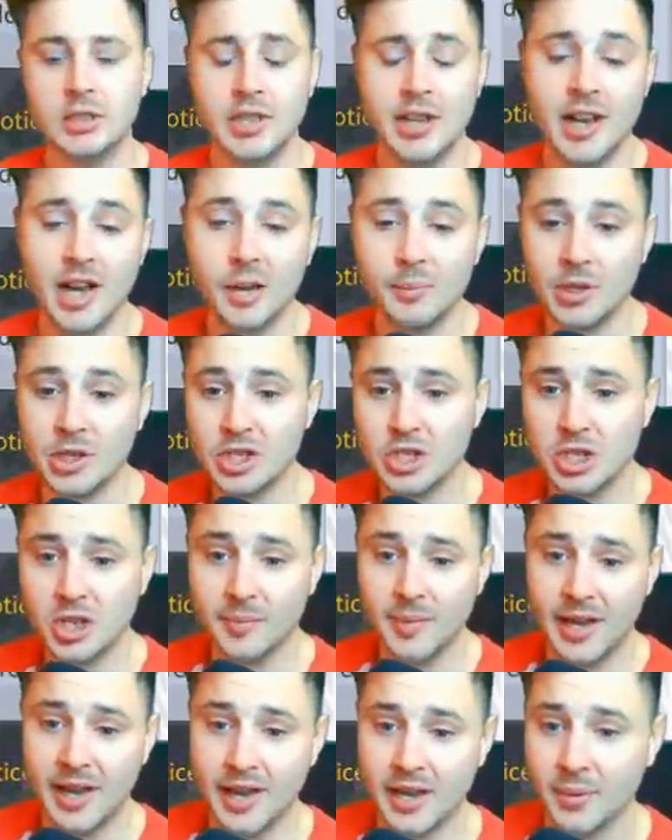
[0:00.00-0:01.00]
Yeah, I'm going to
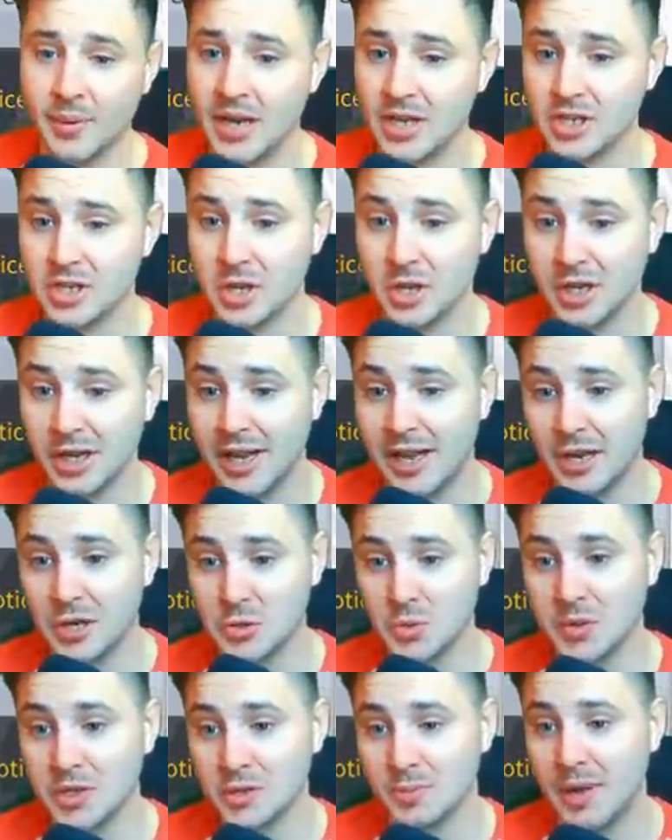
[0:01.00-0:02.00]
stop that anyway. So the
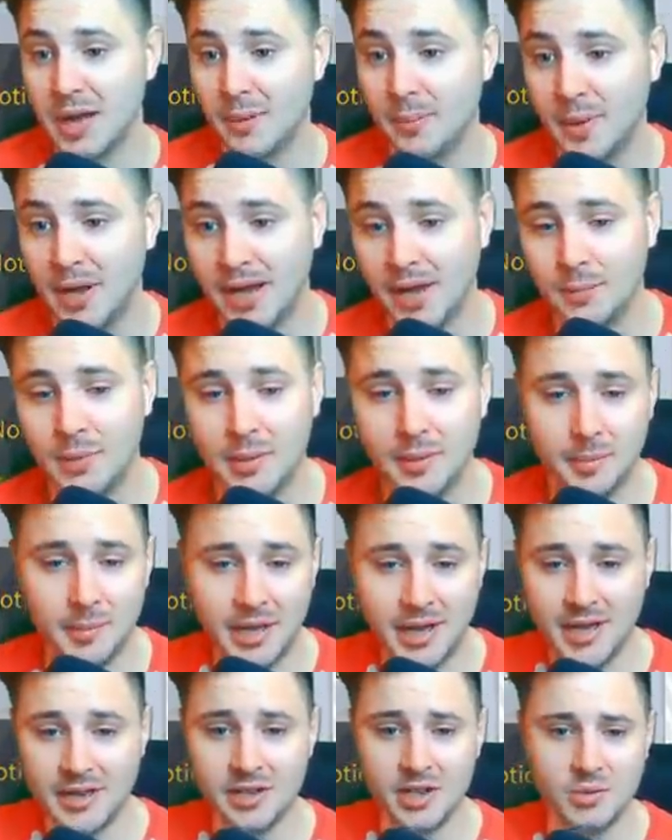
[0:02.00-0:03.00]
Chaos Wings backpack, blah, blah,
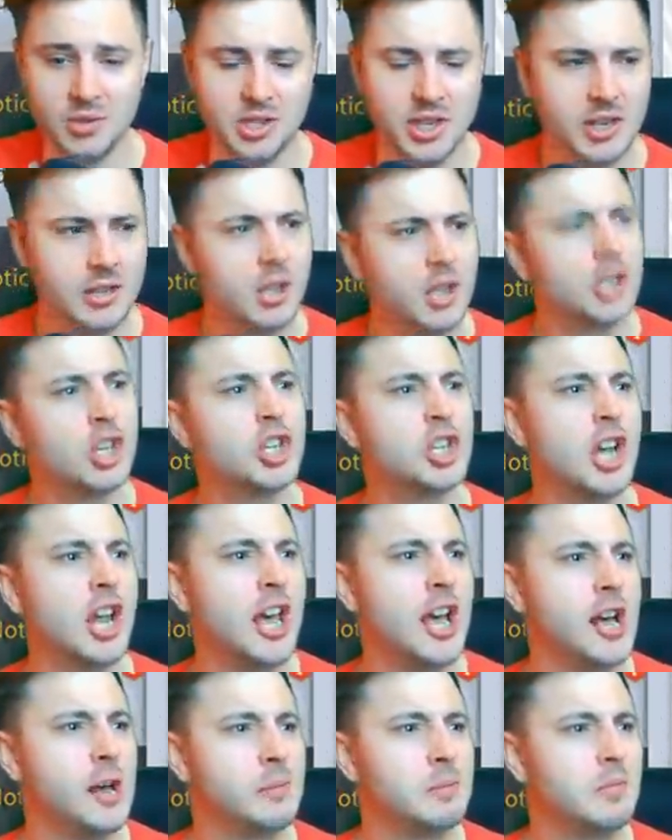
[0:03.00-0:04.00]
blah, new skin. Shut
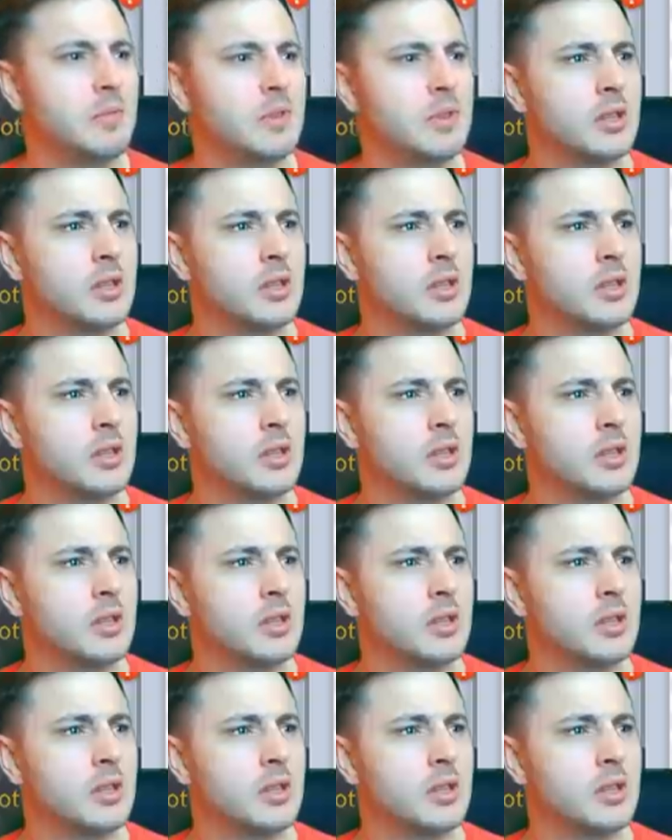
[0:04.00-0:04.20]
up!